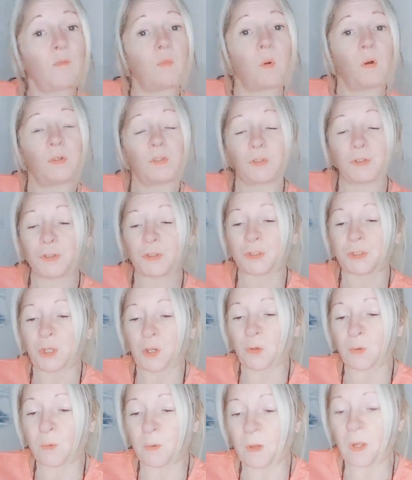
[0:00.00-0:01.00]
of Wands.
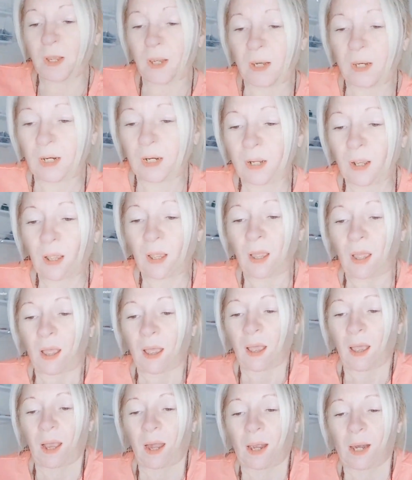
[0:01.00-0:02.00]
So
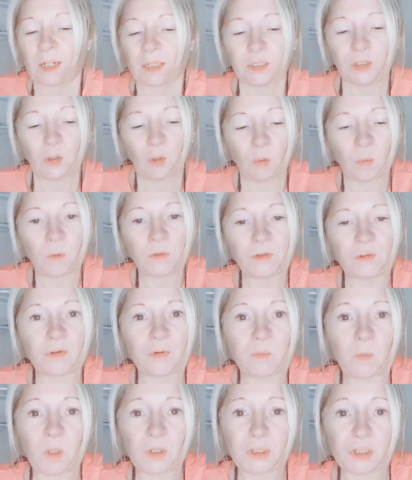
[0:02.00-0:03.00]
you're
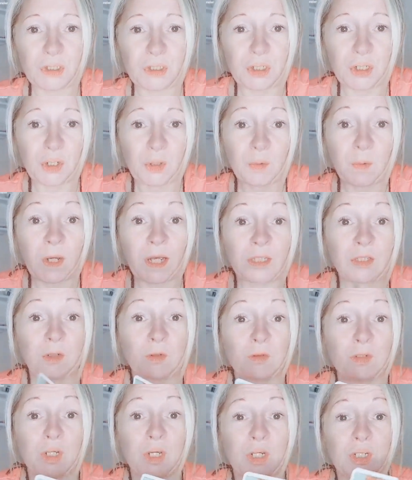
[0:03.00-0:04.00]
wondering what to do and
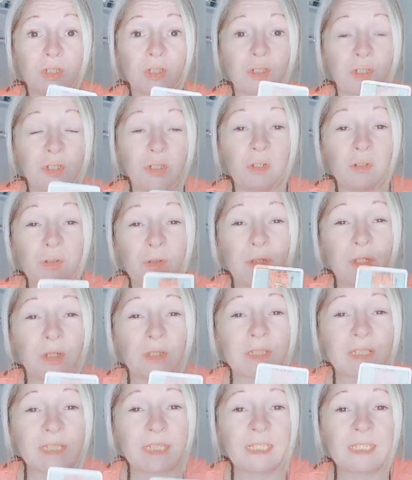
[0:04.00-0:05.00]
you're
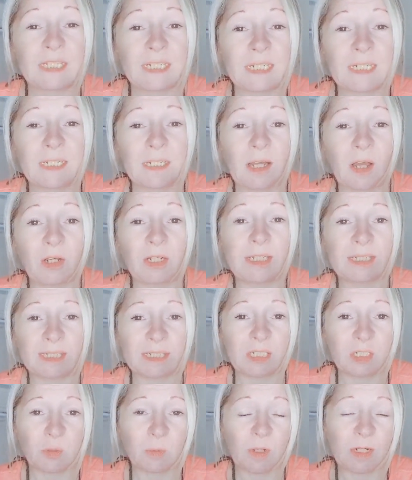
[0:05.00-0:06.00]
sitting on a
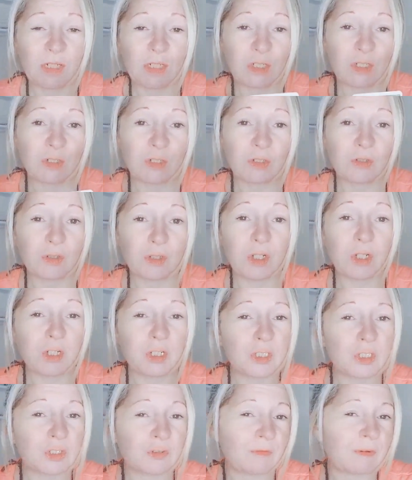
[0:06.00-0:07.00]
situation. You're
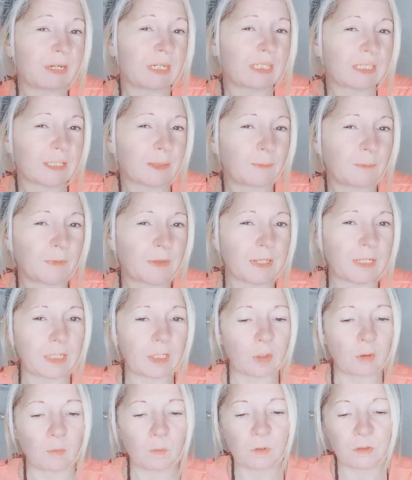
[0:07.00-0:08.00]
nurturing something.
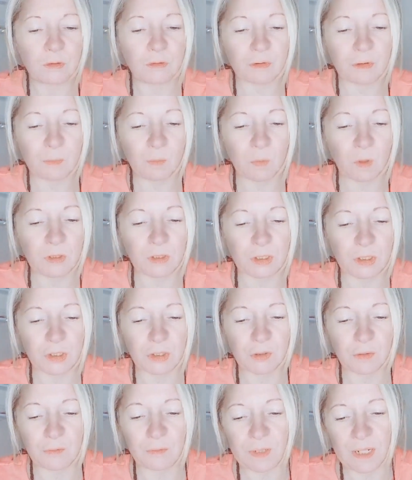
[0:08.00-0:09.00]
You're wondering what to
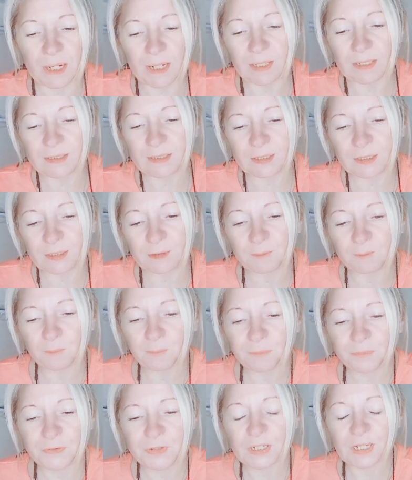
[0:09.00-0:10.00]
do next.
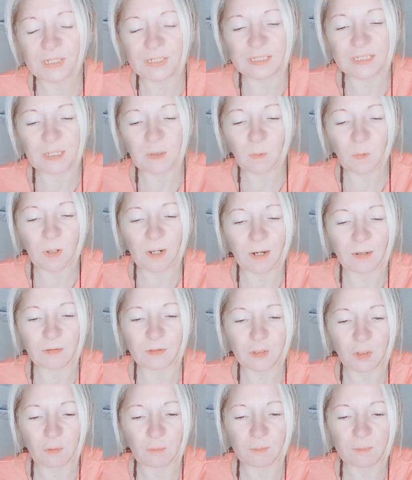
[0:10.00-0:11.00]
Let's see what
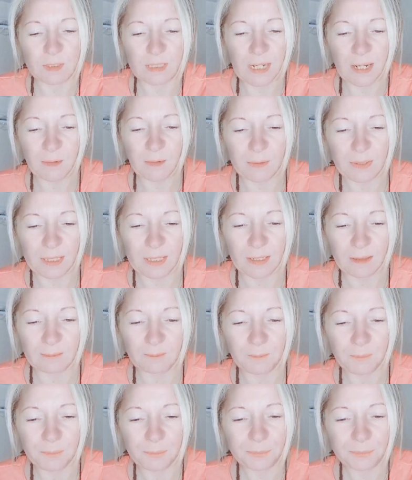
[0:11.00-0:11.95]
else comes out here.